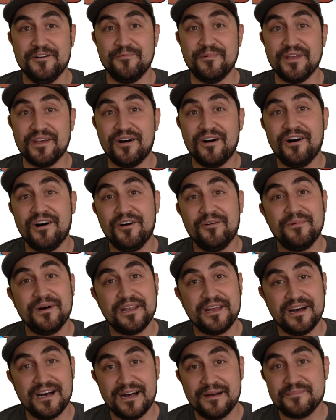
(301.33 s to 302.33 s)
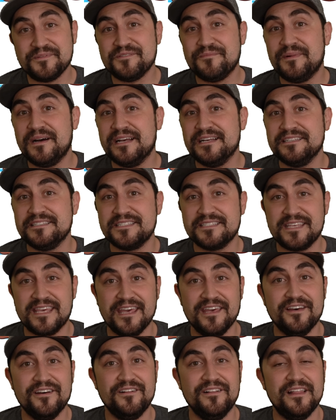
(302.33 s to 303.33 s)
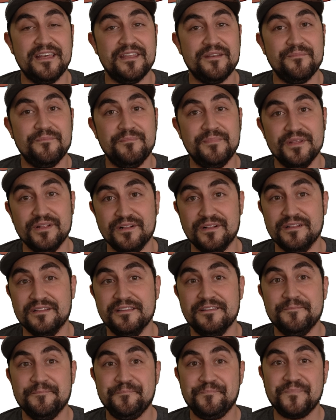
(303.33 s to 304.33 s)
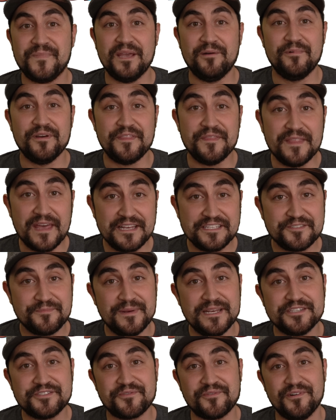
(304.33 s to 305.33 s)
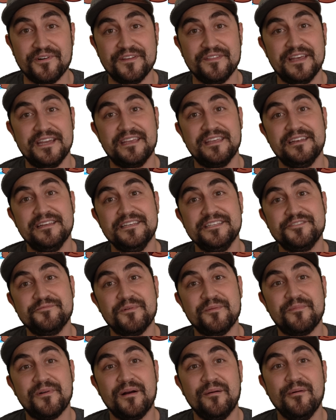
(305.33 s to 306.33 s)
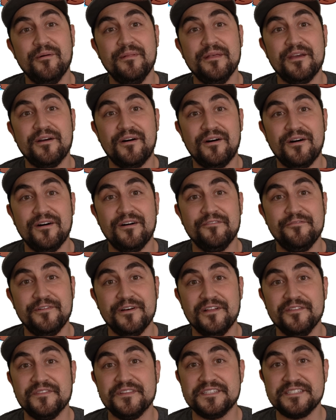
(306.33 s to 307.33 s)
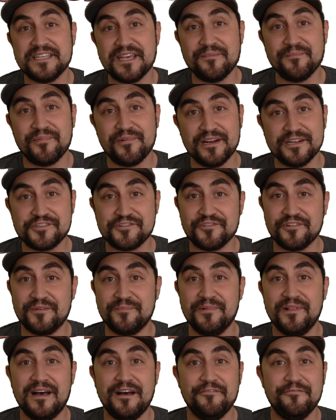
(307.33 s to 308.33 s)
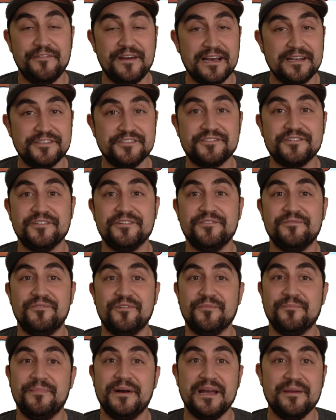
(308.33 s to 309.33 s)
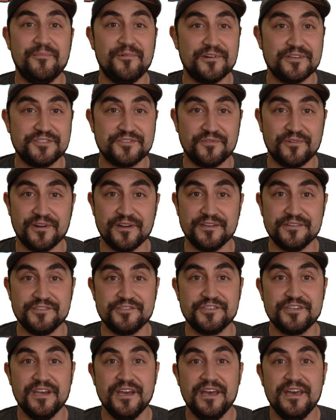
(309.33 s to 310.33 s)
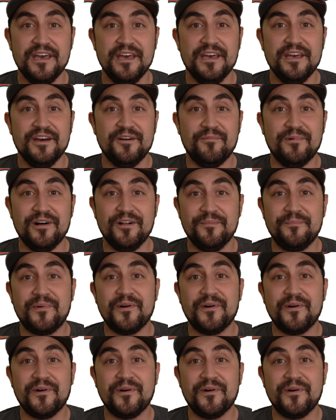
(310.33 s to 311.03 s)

We all want to optimize, scale, and build, and with NetSpace growing like it is, we probably all felt the same pressure to plot faster or buy more storage. Well,